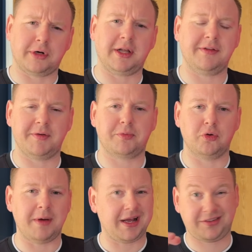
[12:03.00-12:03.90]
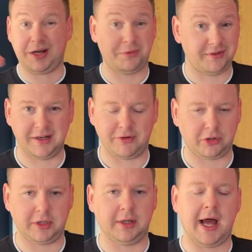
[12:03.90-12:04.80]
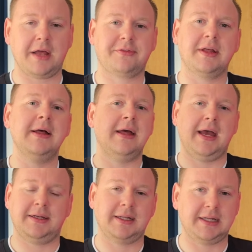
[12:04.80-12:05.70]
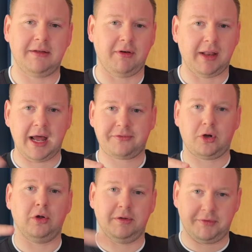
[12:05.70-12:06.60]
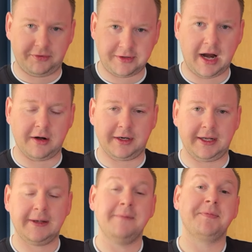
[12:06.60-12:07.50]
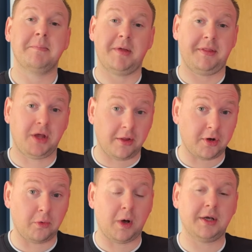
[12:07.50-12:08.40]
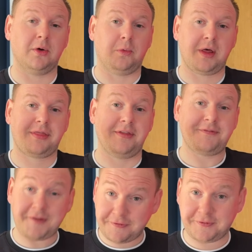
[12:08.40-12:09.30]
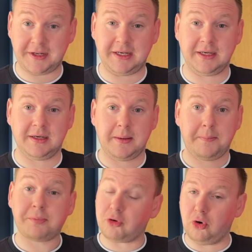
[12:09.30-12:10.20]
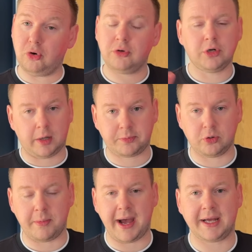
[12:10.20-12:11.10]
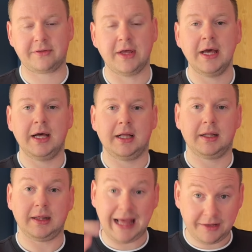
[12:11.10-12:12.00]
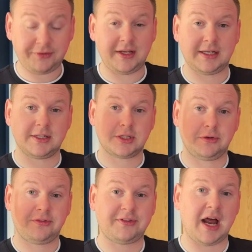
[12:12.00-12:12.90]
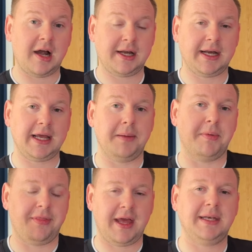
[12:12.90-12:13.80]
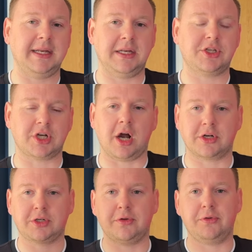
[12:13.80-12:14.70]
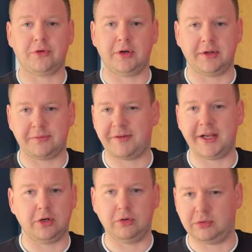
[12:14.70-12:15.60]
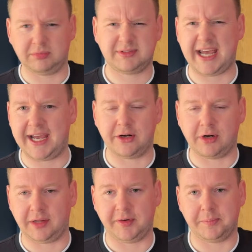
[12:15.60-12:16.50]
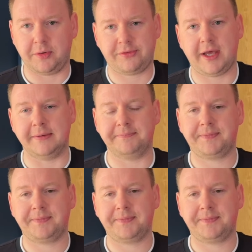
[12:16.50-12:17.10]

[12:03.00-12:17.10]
11 Pro Max, that was never going to last. It didn't even last all of the Saturday. But the other one with the 15 Pro, not Pro Max, lasted until Saturday night, but then needed charge because it was on its final 10 or 11%.